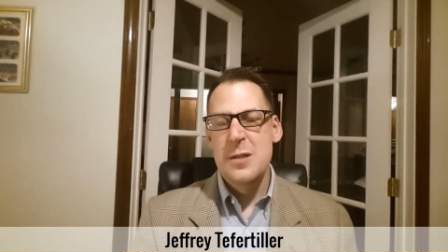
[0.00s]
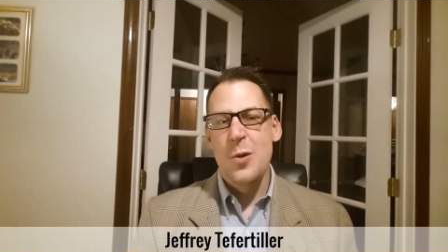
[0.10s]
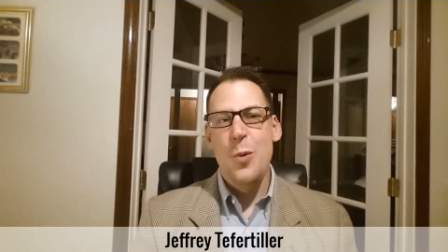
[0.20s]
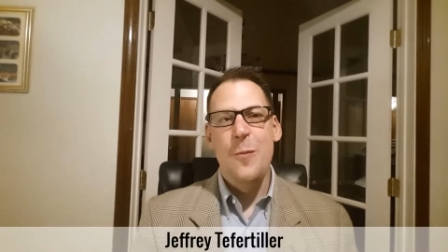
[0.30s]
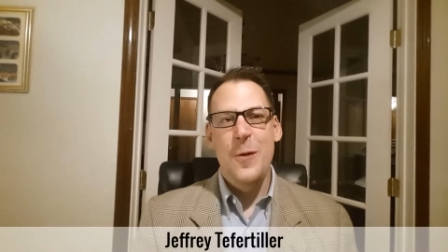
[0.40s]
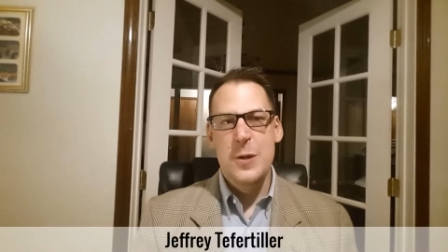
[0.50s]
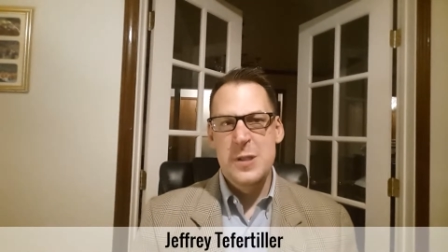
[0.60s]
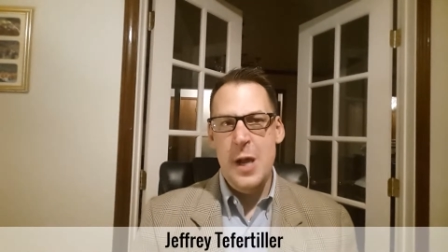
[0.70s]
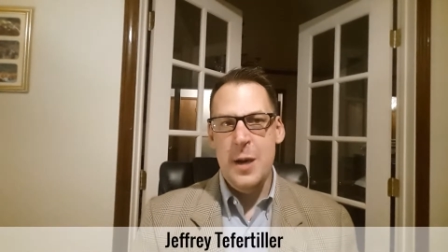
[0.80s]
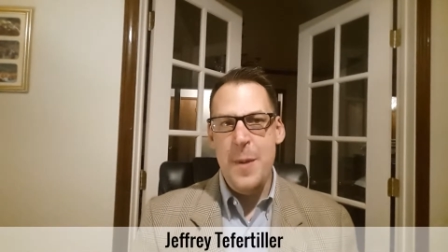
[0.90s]
So we'll
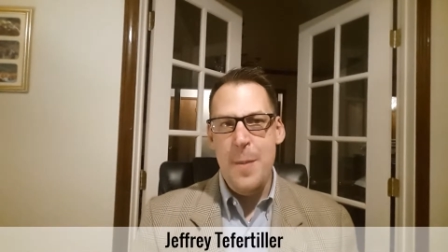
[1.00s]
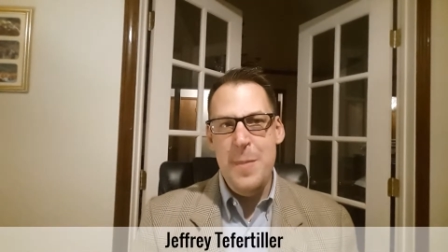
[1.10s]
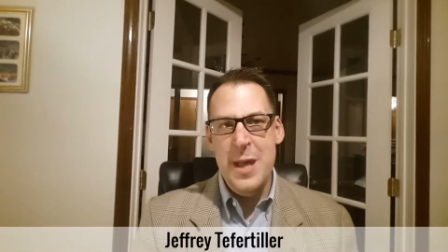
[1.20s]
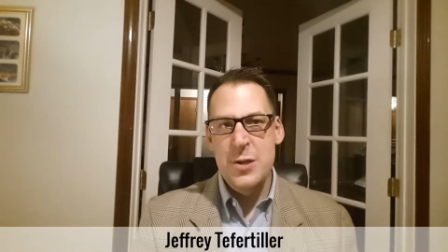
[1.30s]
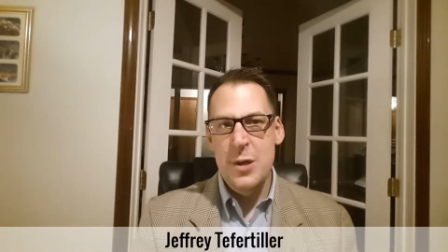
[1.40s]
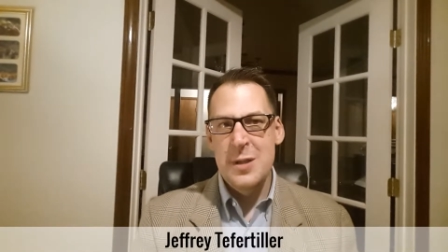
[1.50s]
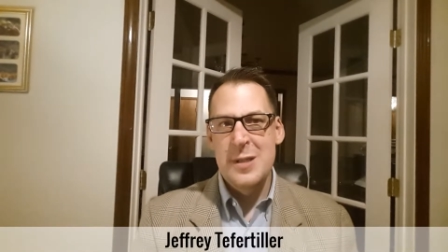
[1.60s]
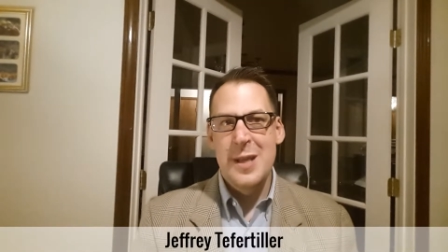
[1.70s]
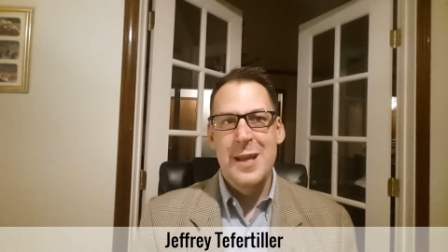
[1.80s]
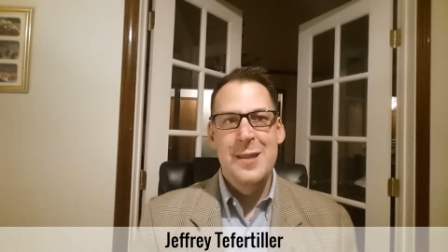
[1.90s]
first talk about
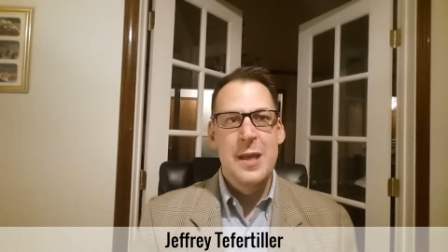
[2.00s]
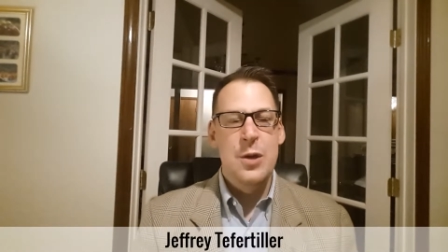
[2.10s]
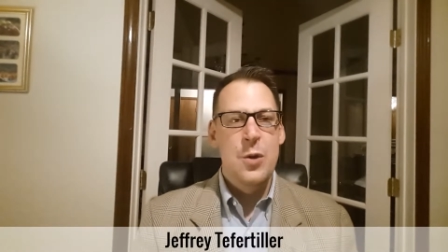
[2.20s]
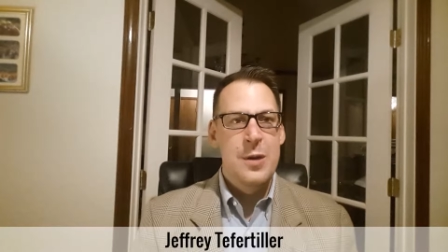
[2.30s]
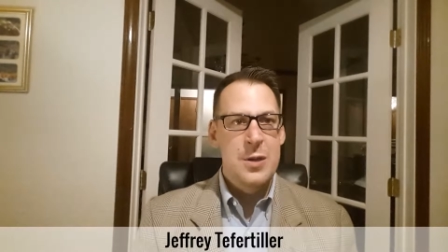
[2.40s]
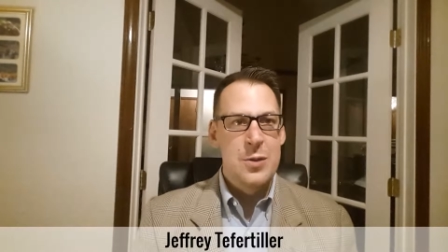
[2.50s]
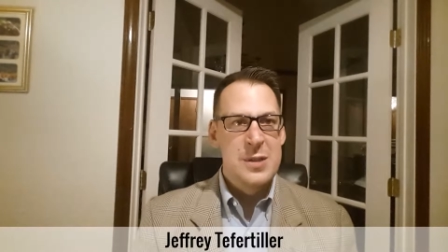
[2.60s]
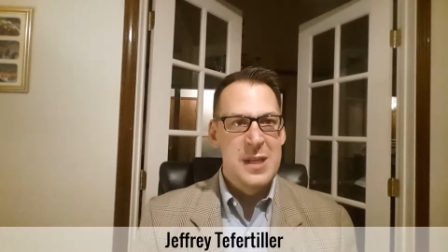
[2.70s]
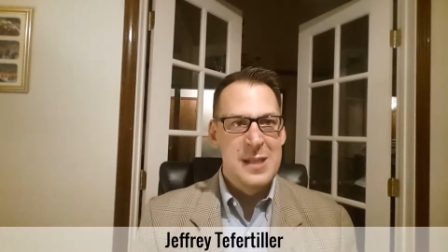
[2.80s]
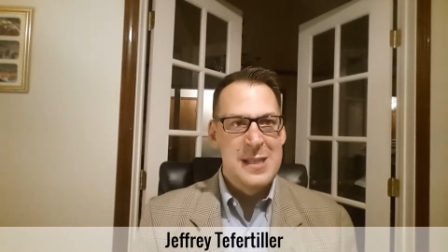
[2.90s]
metrics and then
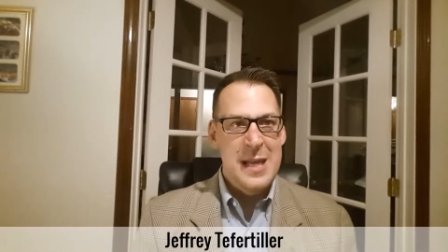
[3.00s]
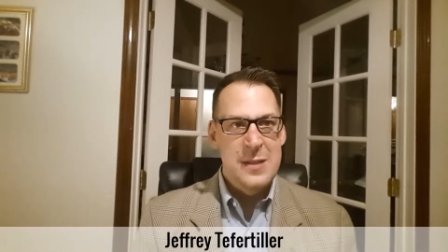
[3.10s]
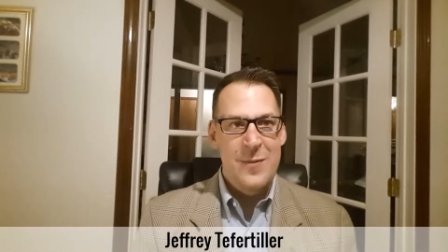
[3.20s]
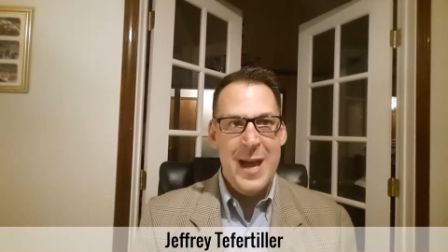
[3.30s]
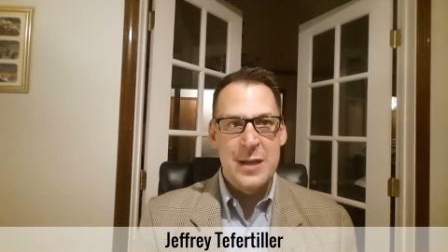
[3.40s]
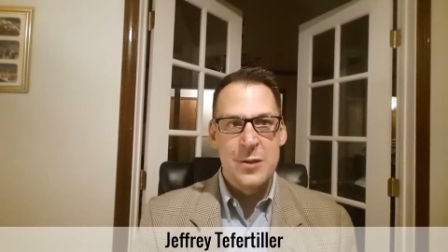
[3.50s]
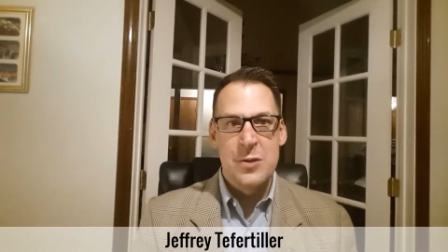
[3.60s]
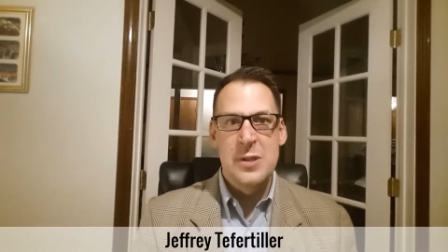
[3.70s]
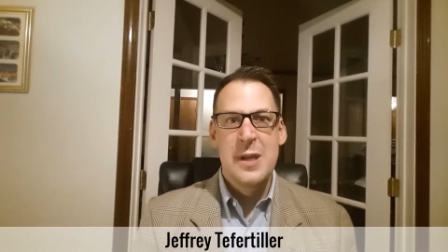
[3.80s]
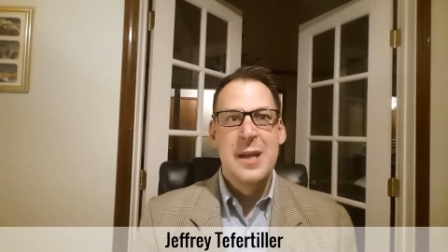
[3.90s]
critical success
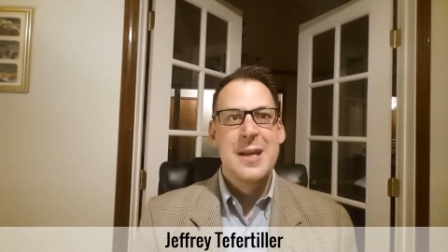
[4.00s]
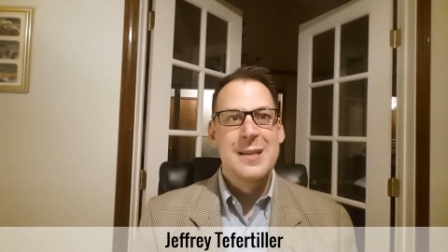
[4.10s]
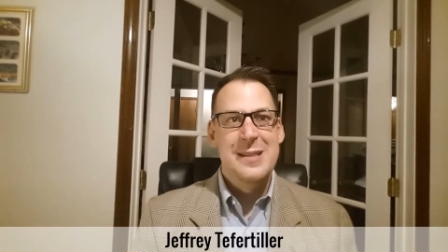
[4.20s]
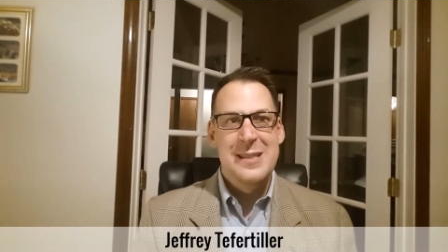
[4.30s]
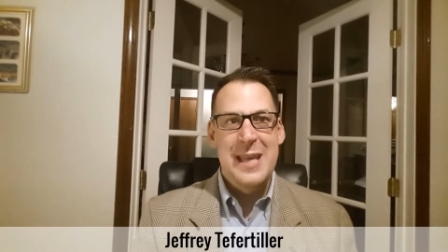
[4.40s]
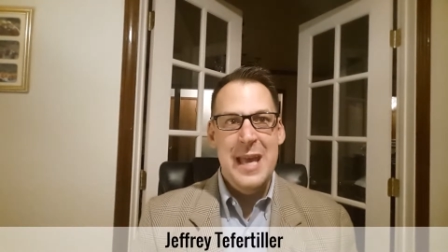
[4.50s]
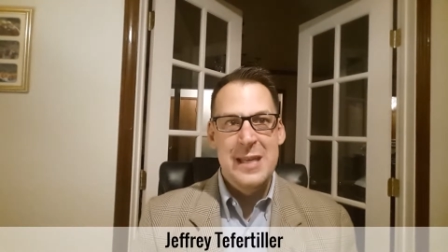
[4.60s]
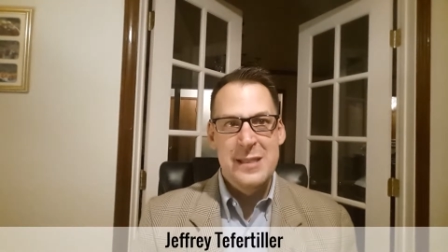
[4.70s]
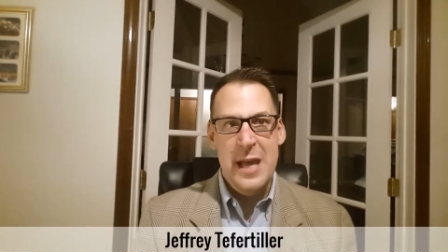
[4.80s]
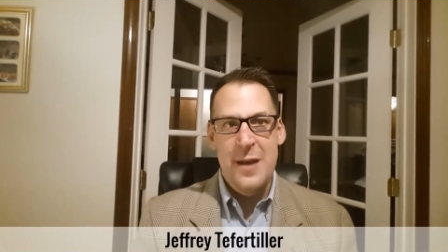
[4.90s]
factors,
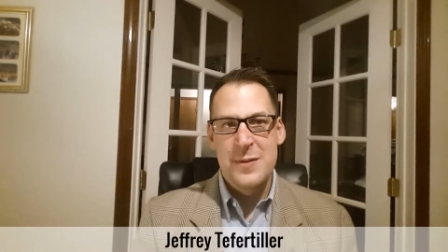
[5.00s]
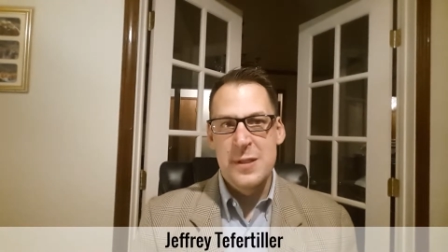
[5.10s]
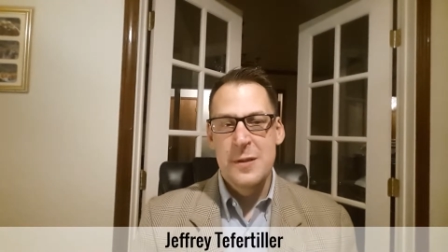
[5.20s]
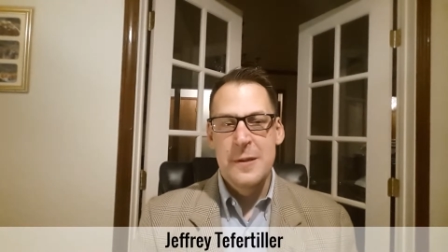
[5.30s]
CSFs,